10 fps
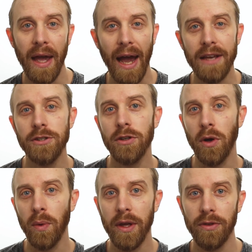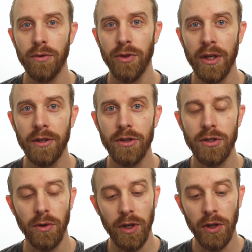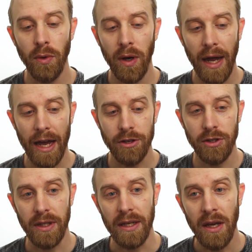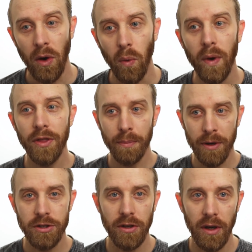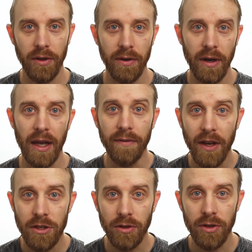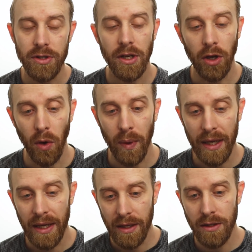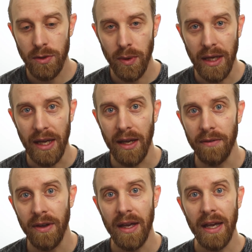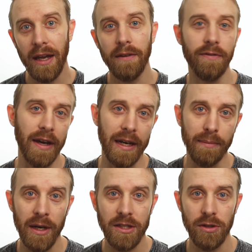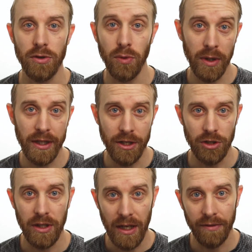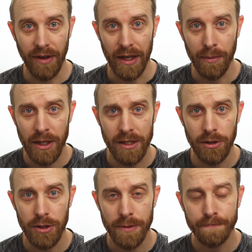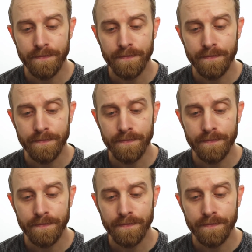As you're going through Thunderstone, you are actually, with a bunch of other adventurers, going into a cave and fighting monsters, or a dungeon and fighting monsters.